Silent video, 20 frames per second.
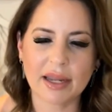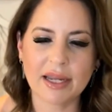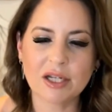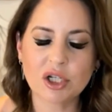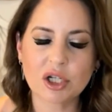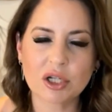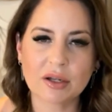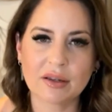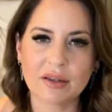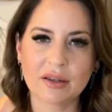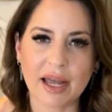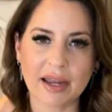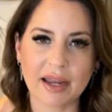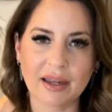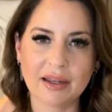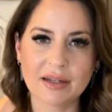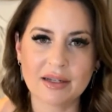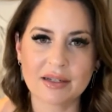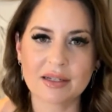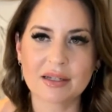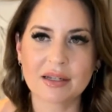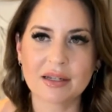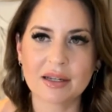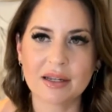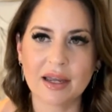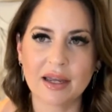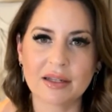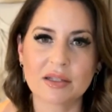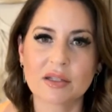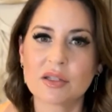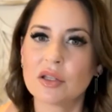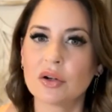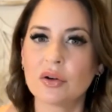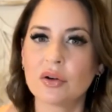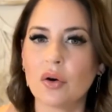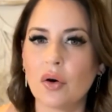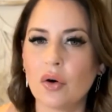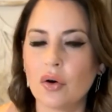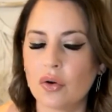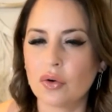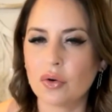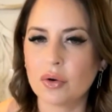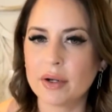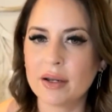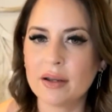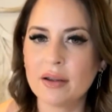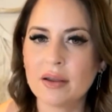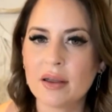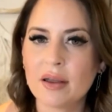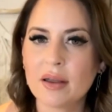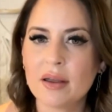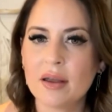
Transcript: each client gets their own